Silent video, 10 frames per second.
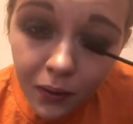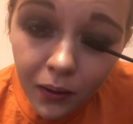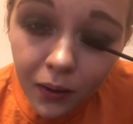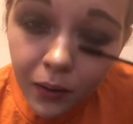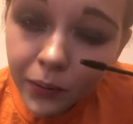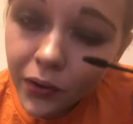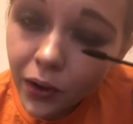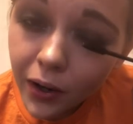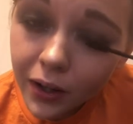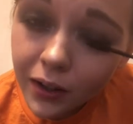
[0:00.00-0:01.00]
I'm
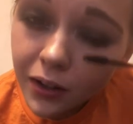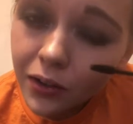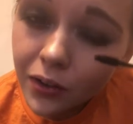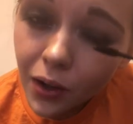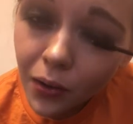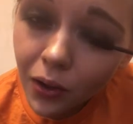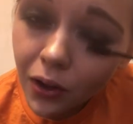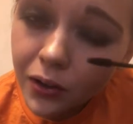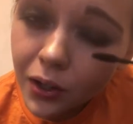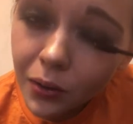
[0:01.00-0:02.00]
sorry I take so long to do